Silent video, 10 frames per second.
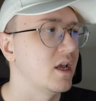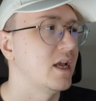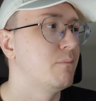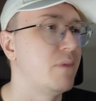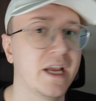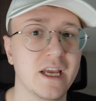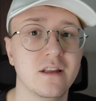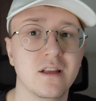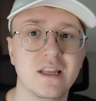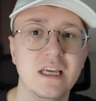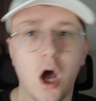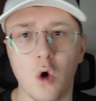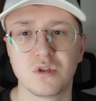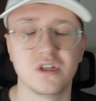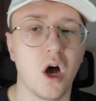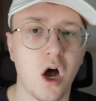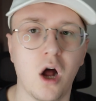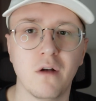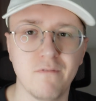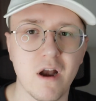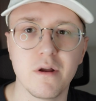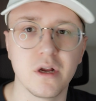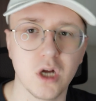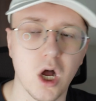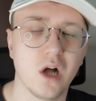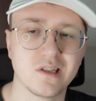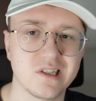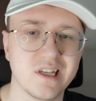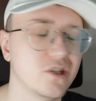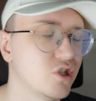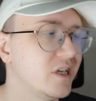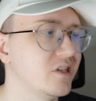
in picking the alternate art variant cards, essentially.